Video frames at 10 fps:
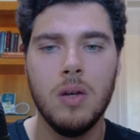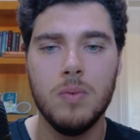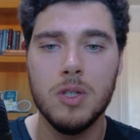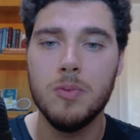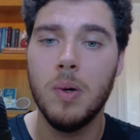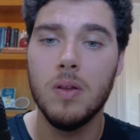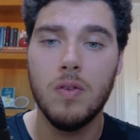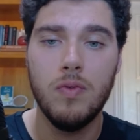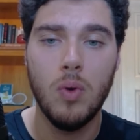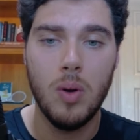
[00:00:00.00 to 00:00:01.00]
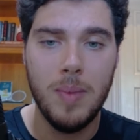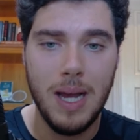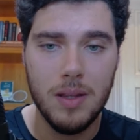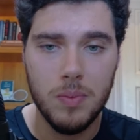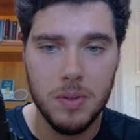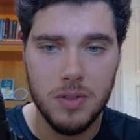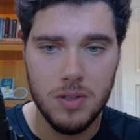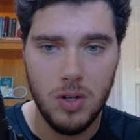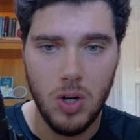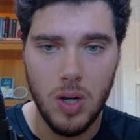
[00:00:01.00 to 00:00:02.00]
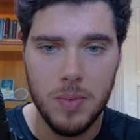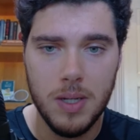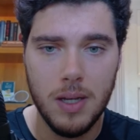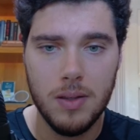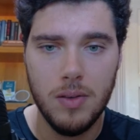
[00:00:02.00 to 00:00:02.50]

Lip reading: response format, which is an object.